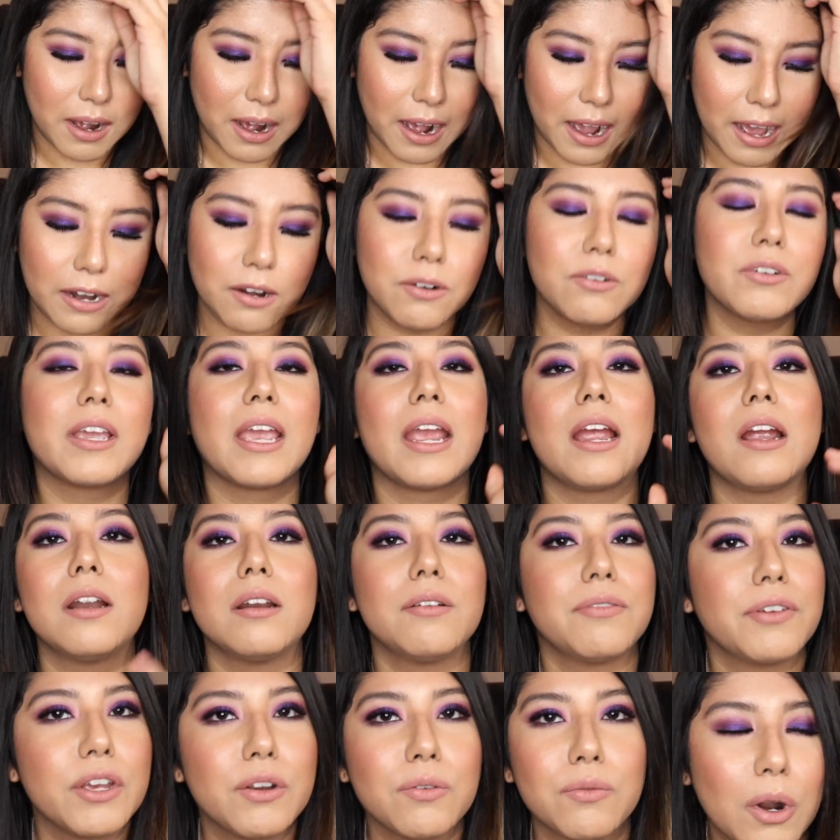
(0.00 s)
I don't
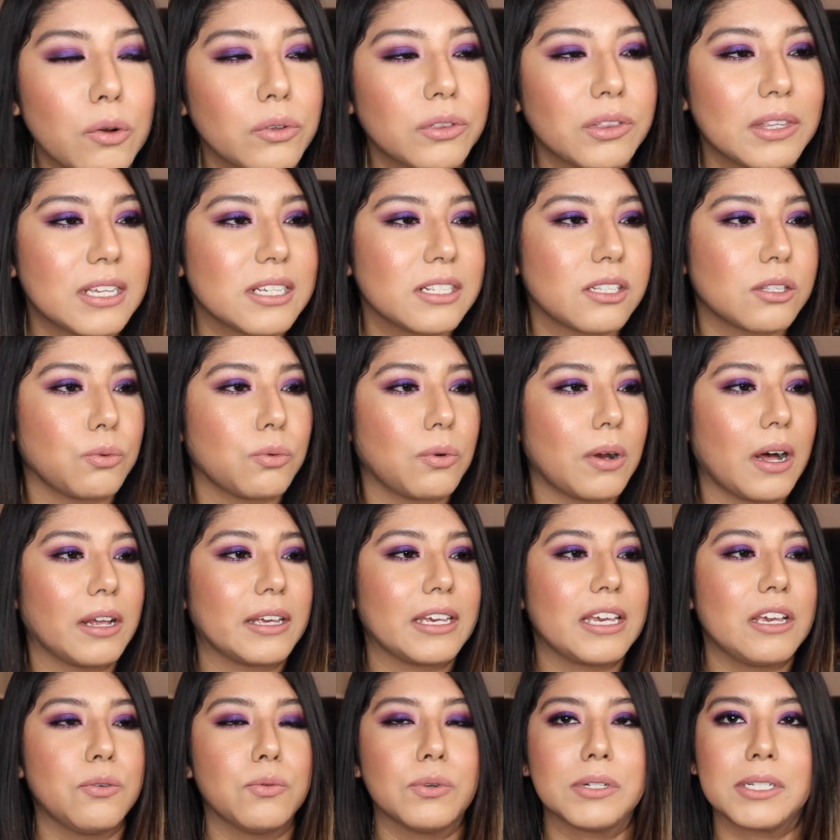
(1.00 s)
care if he wrote this while
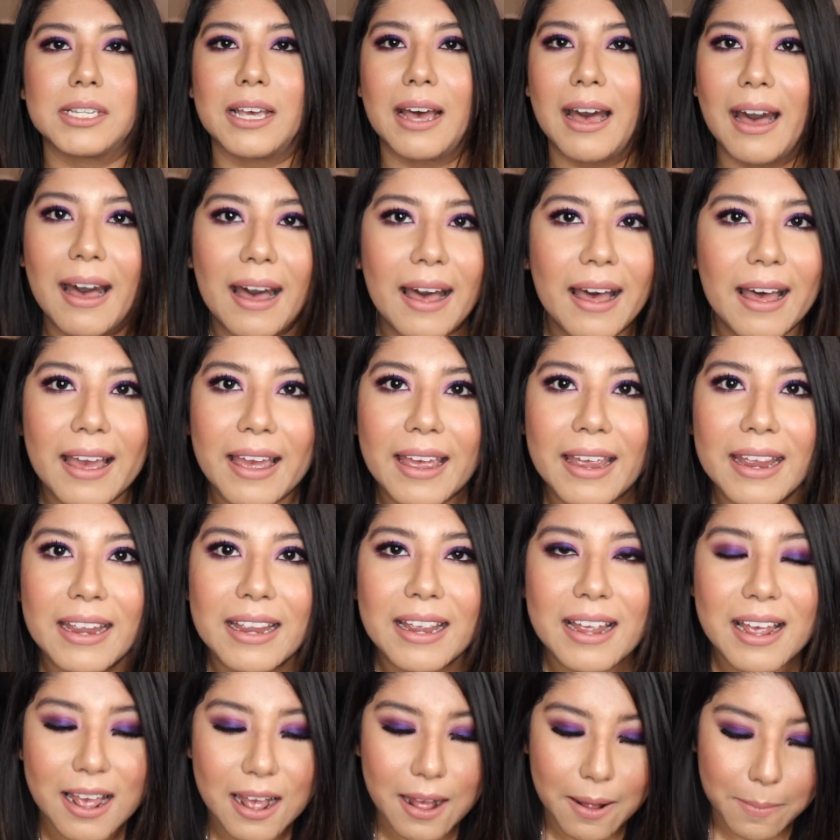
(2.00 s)
he was
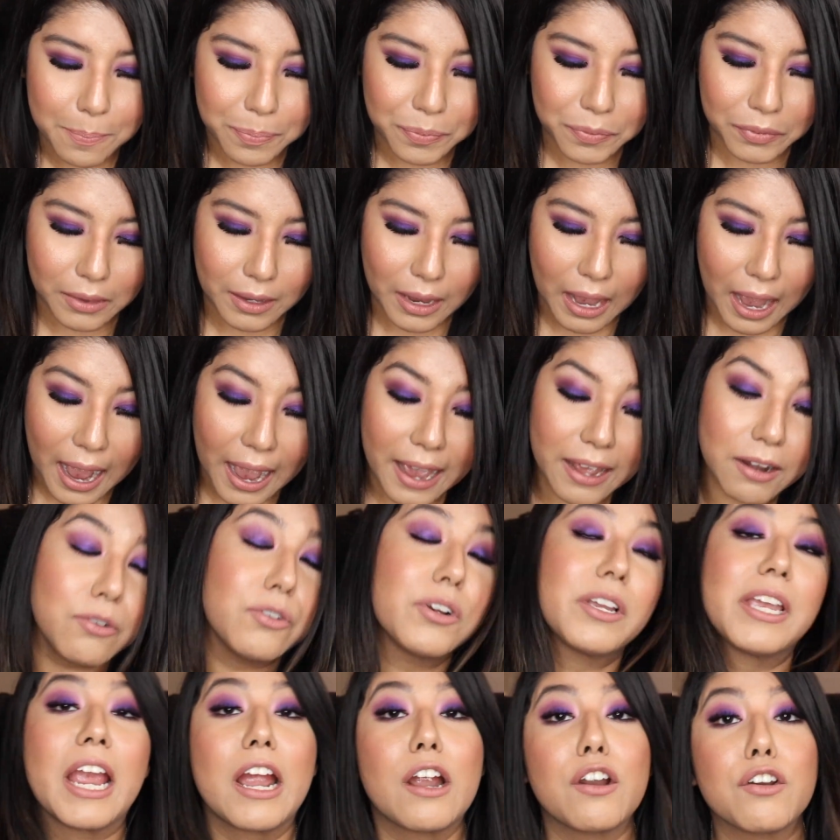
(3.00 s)
high. I
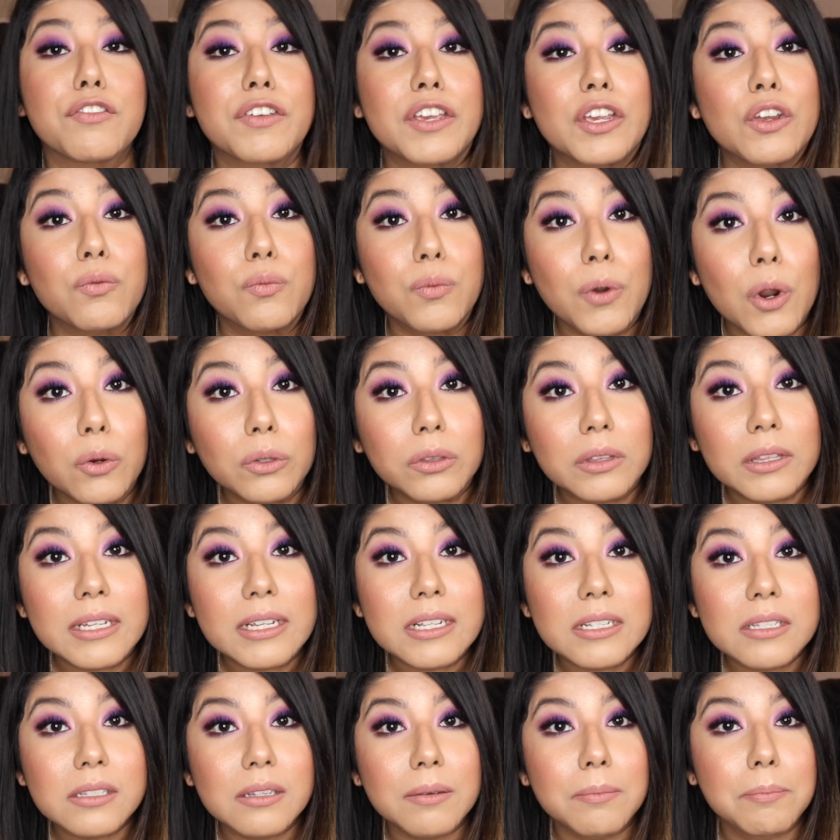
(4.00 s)
don't care if he wrote
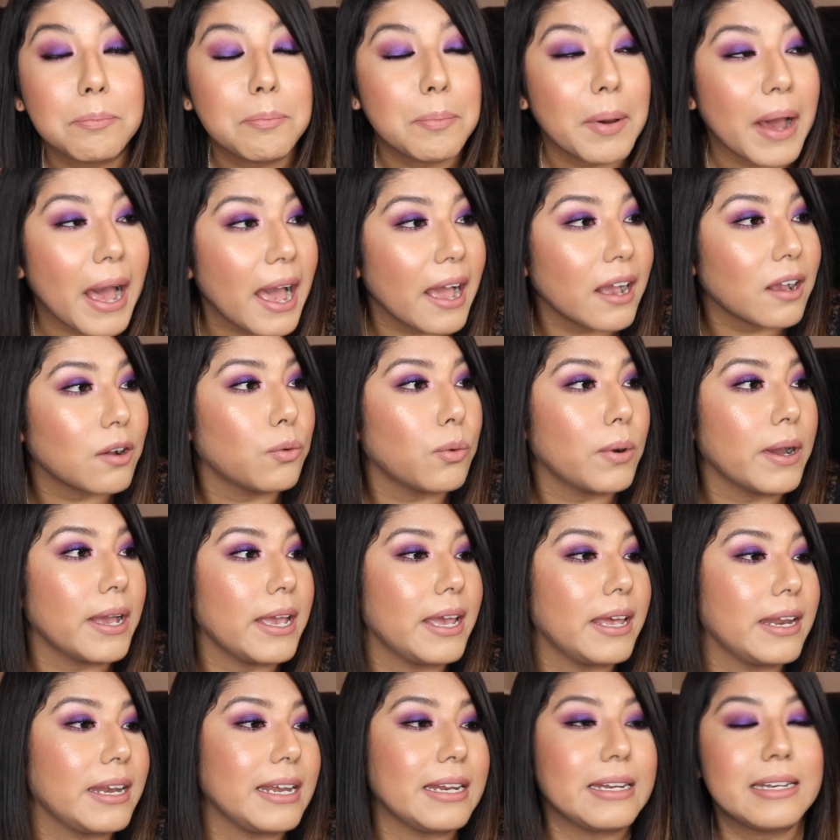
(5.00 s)
this back
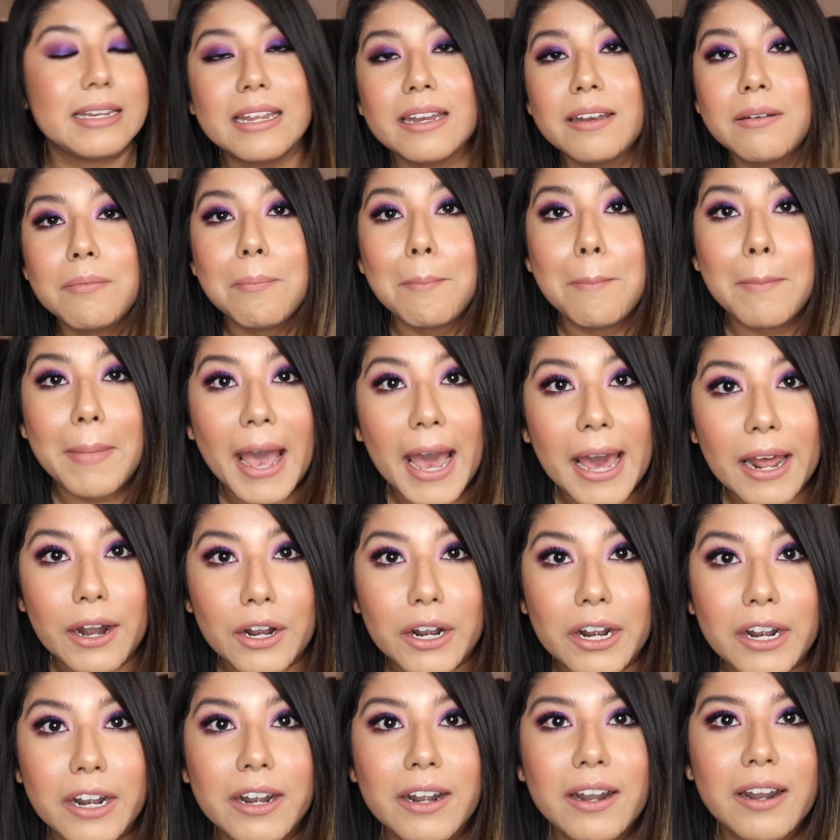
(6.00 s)
when it didn't
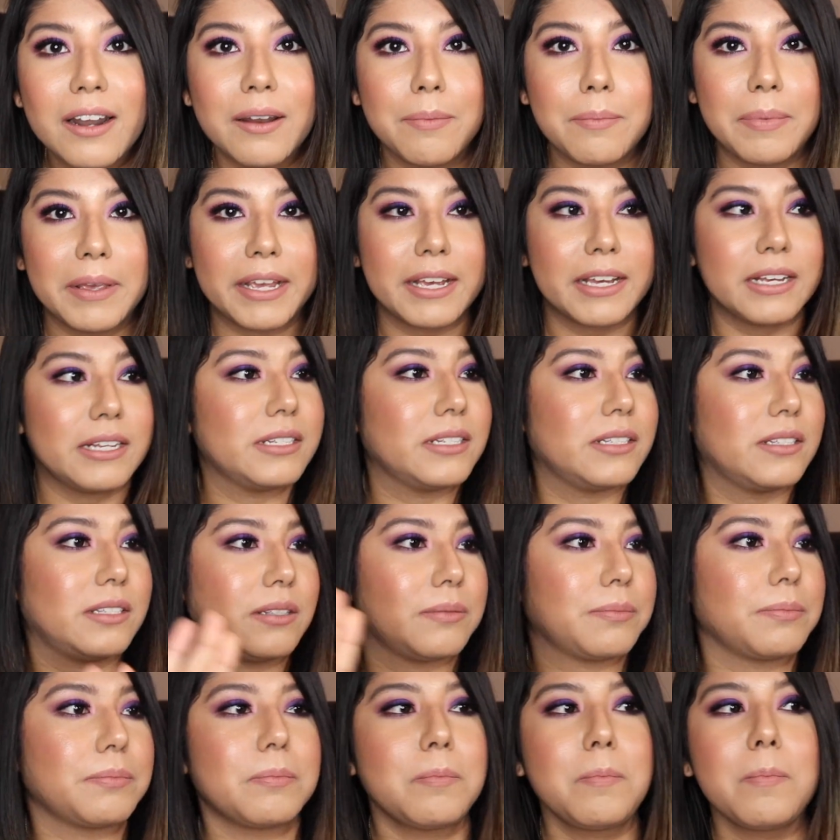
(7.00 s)
matter because
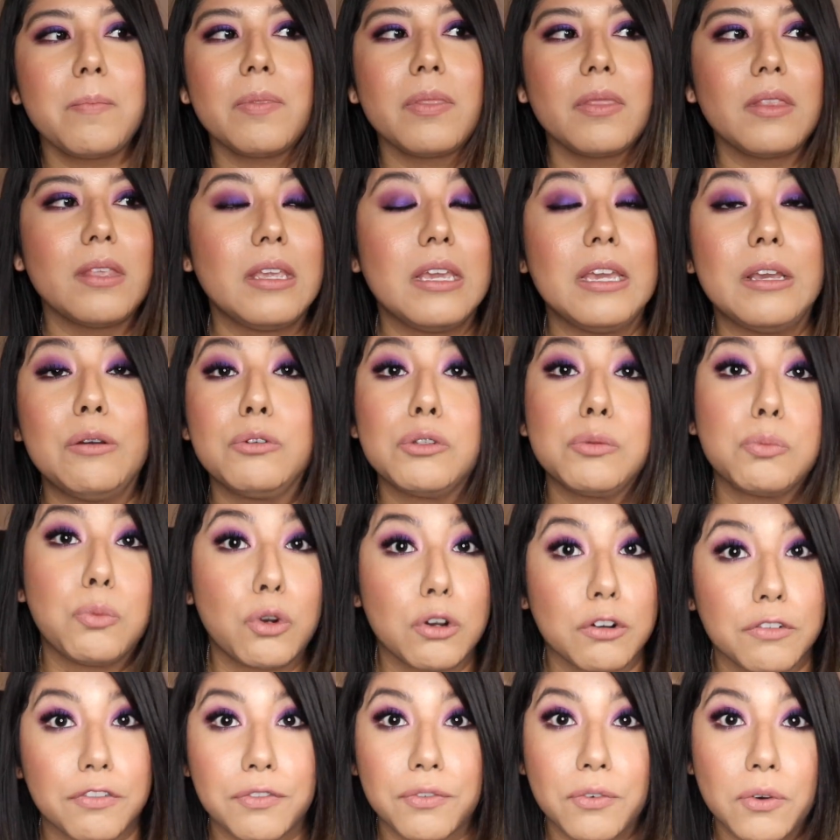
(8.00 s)
it was
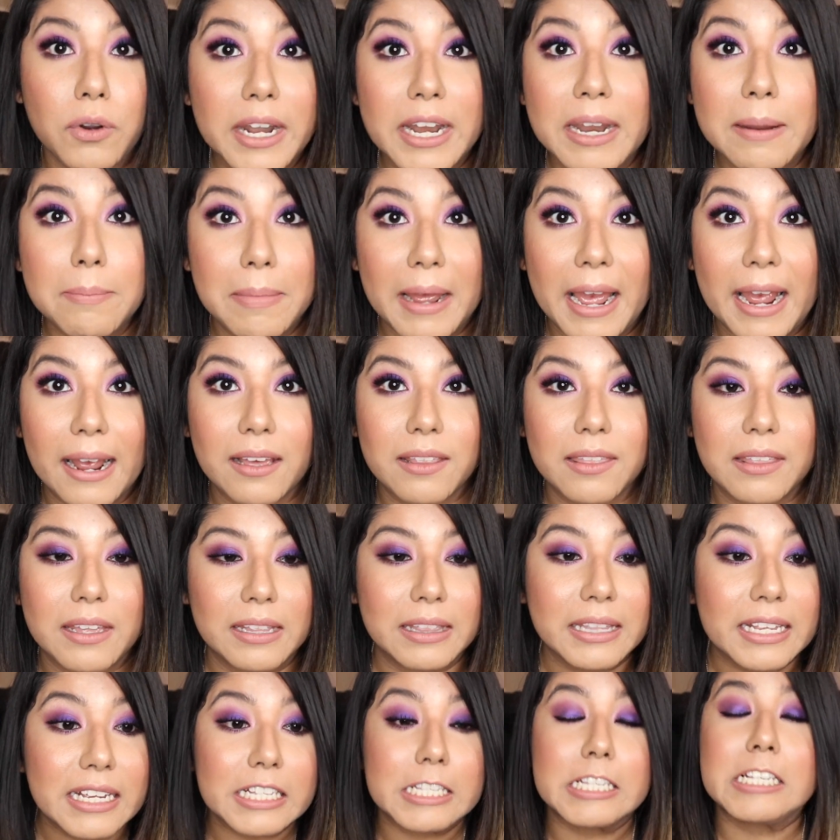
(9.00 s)
more free back
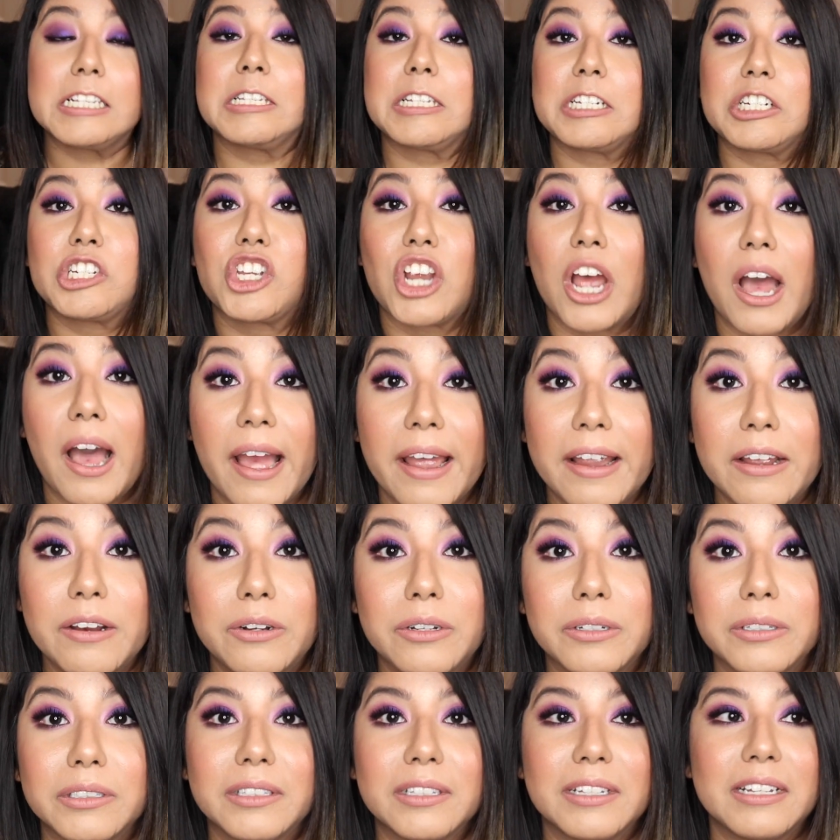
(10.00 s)
then. This is a
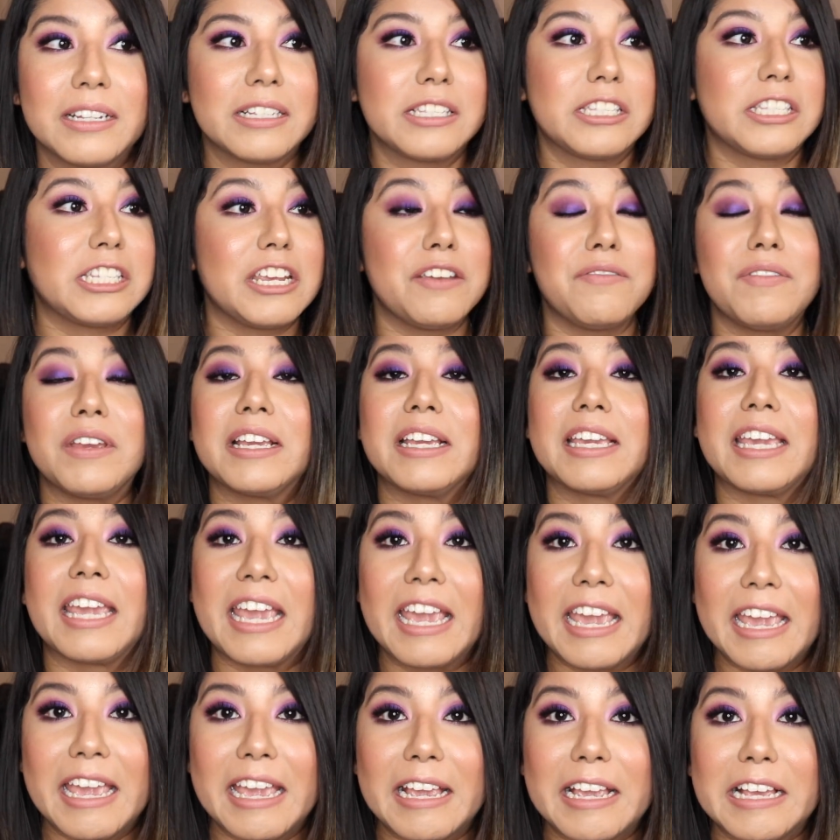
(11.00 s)
child. Stephen
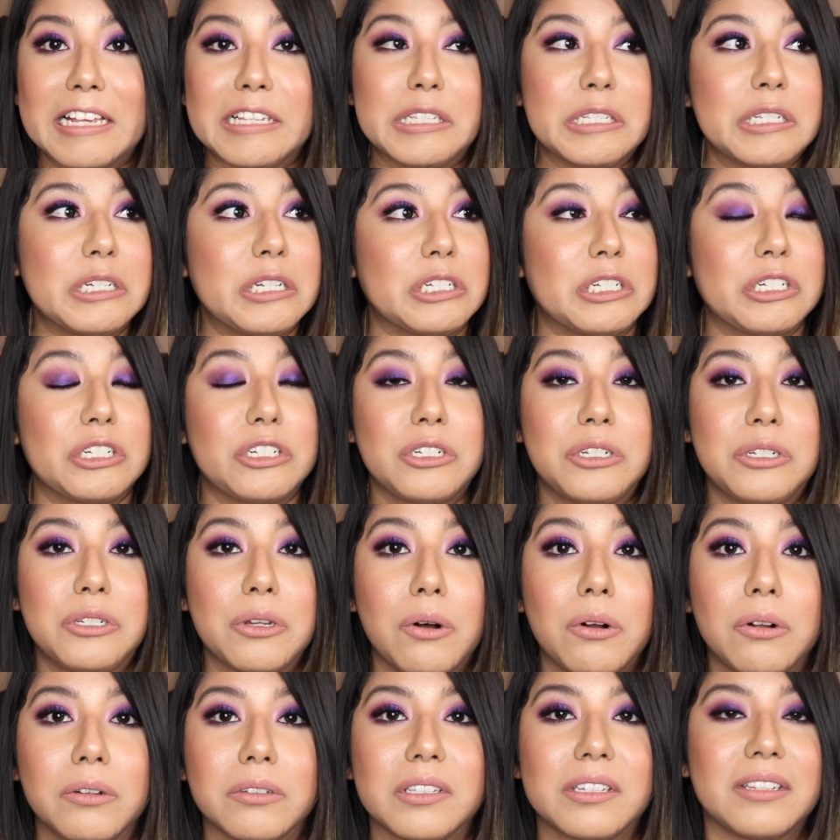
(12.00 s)
King is an
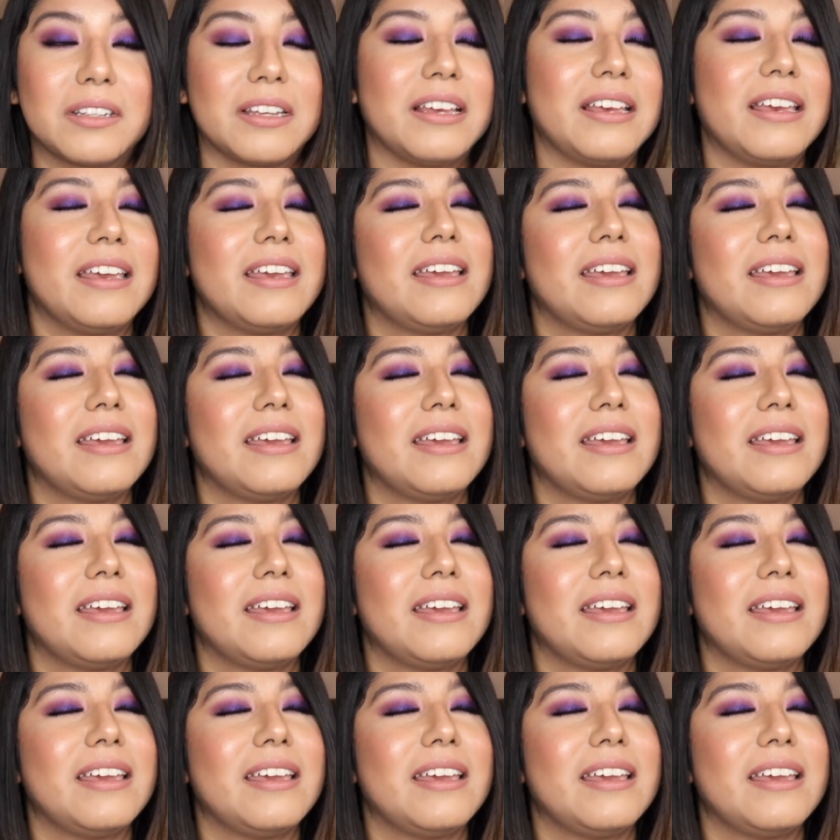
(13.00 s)
adult.